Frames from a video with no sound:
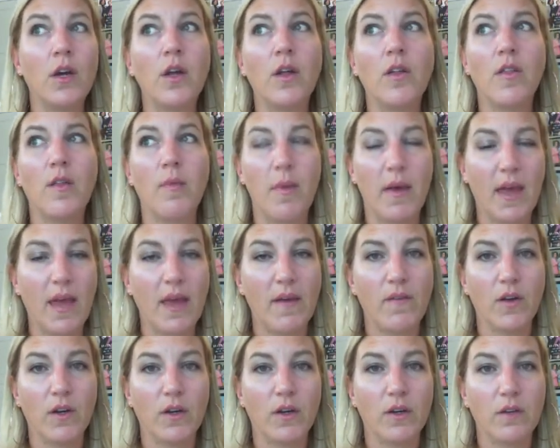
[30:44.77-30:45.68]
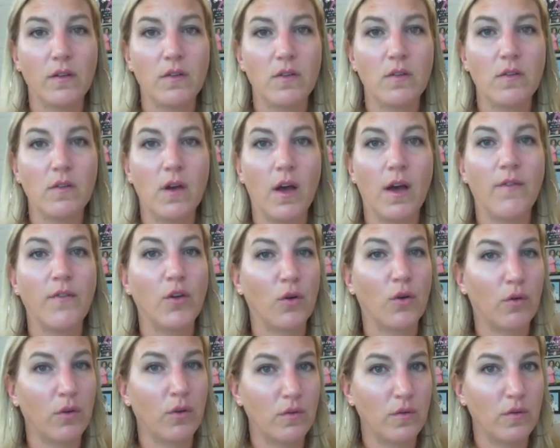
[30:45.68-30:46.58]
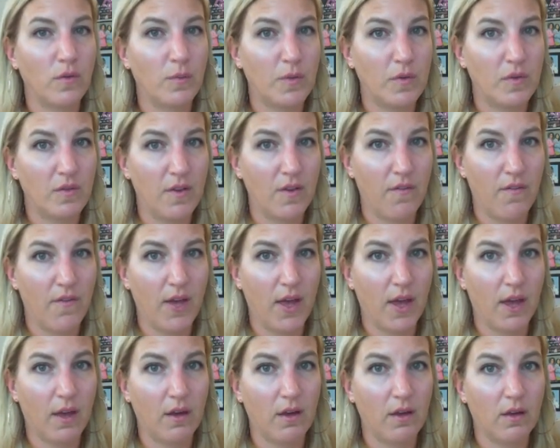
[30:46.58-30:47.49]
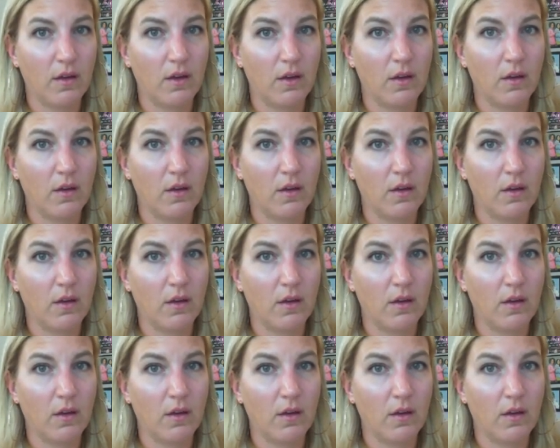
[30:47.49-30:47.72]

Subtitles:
the behaviors of your own specific